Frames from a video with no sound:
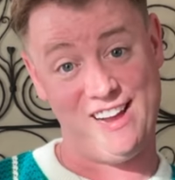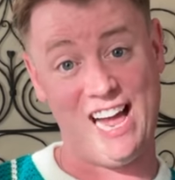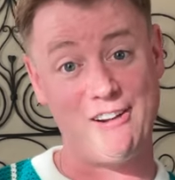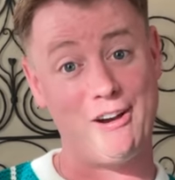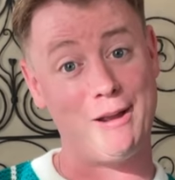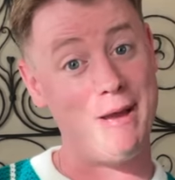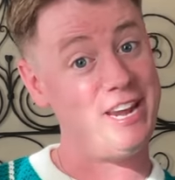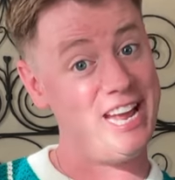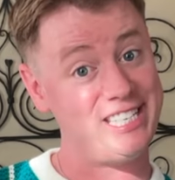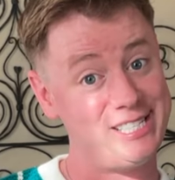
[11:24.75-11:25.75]
highly
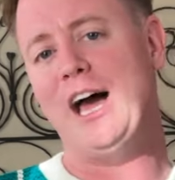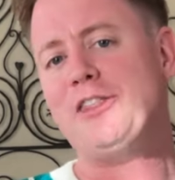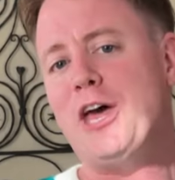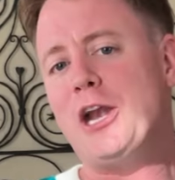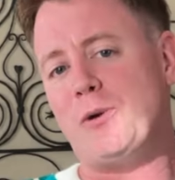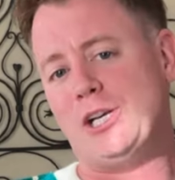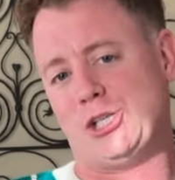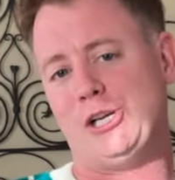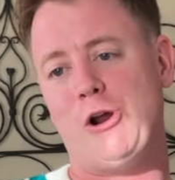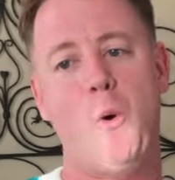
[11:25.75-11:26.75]
recommend it. And third
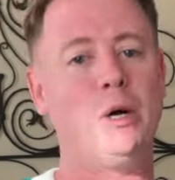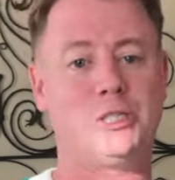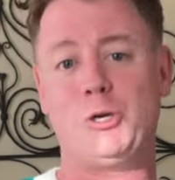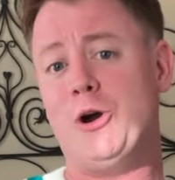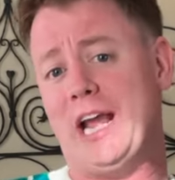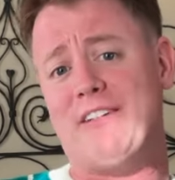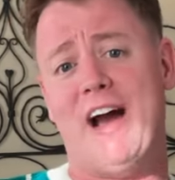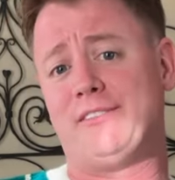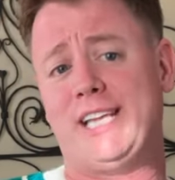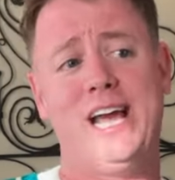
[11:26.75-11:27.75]
question, what score to give
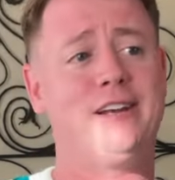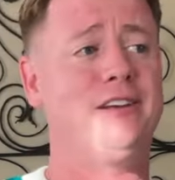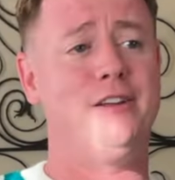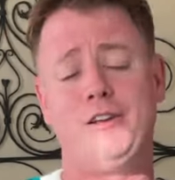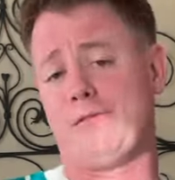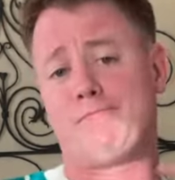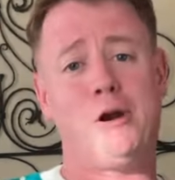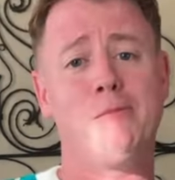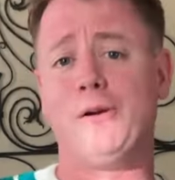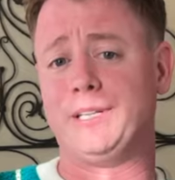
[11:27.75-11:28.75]
out of 10? You
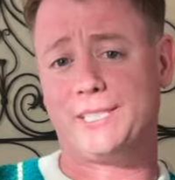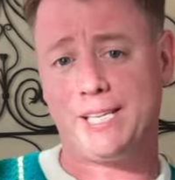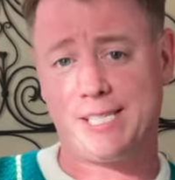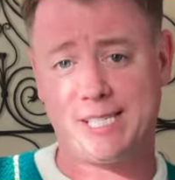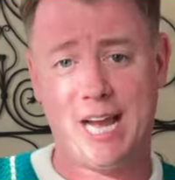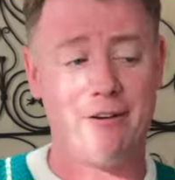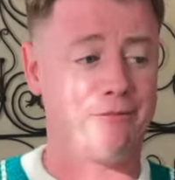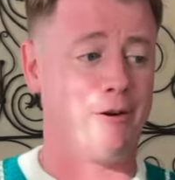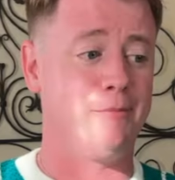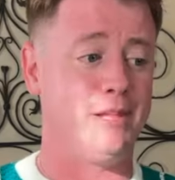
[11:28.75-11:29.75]
probably already sussed this
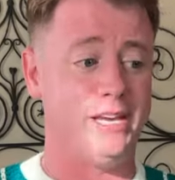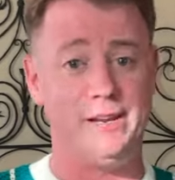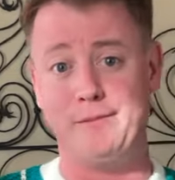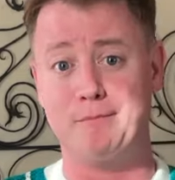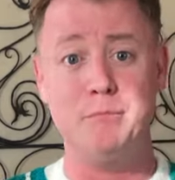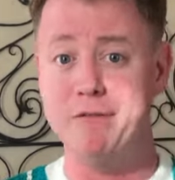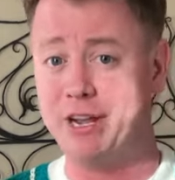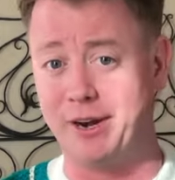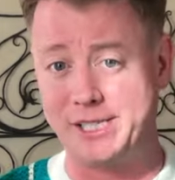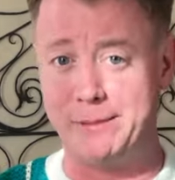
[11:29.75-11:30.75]
out from the movie you
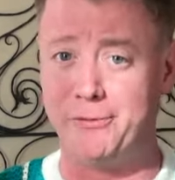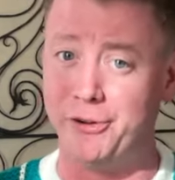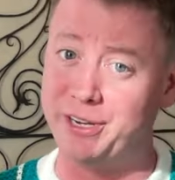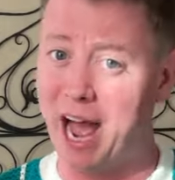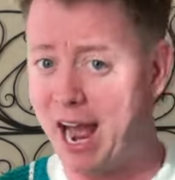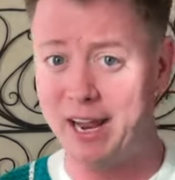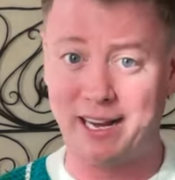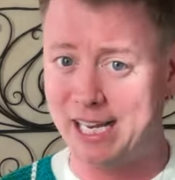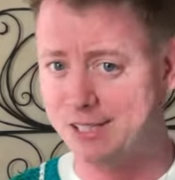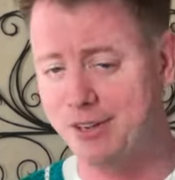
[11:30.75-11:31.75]
gotta see before you die
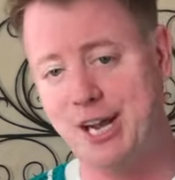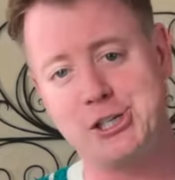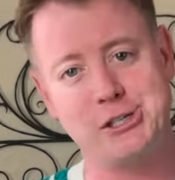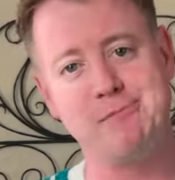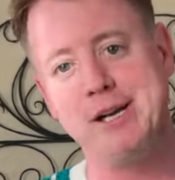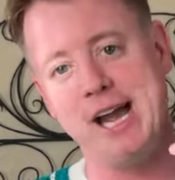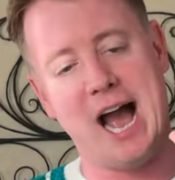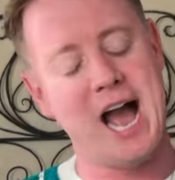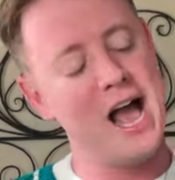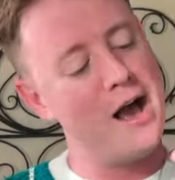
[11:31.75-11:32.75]
classification, but
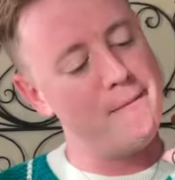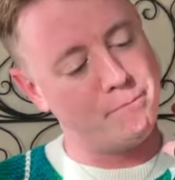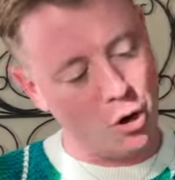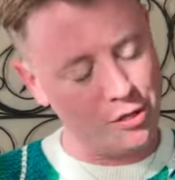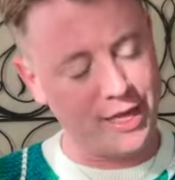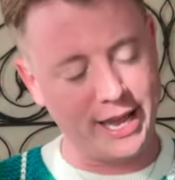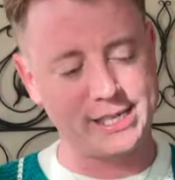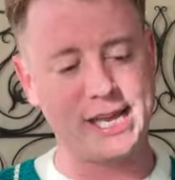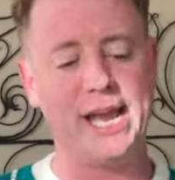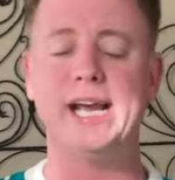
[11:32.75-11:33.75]
yeah, Poor
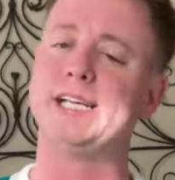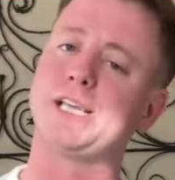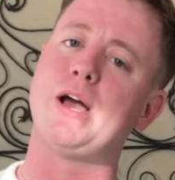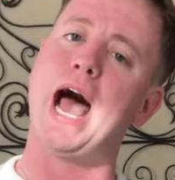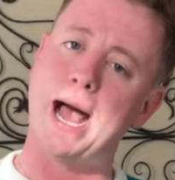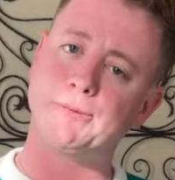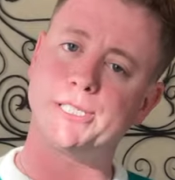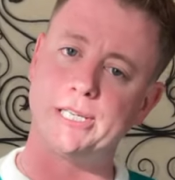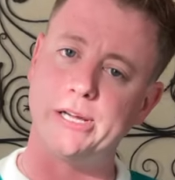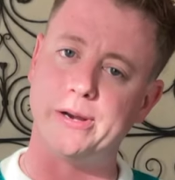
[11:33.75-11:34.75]
Things is
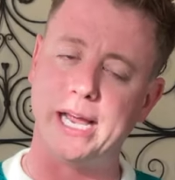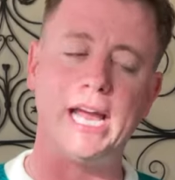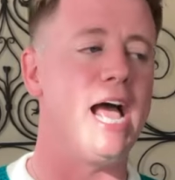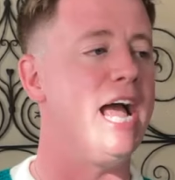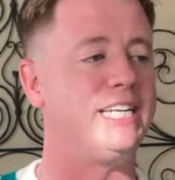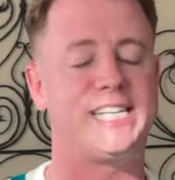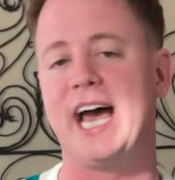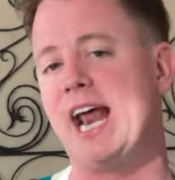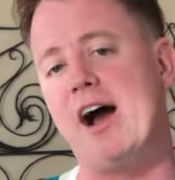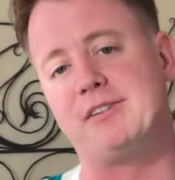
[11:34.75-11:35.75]
absolutely a
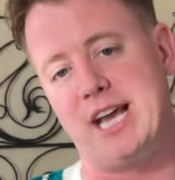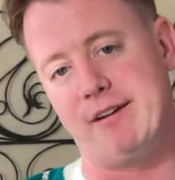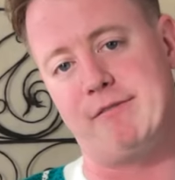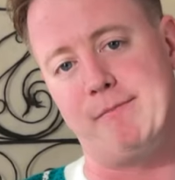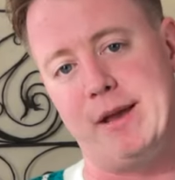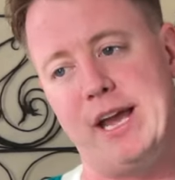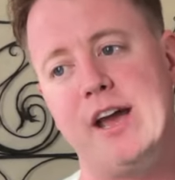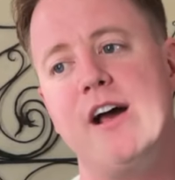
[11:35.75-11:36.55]
10 out of 10 for me.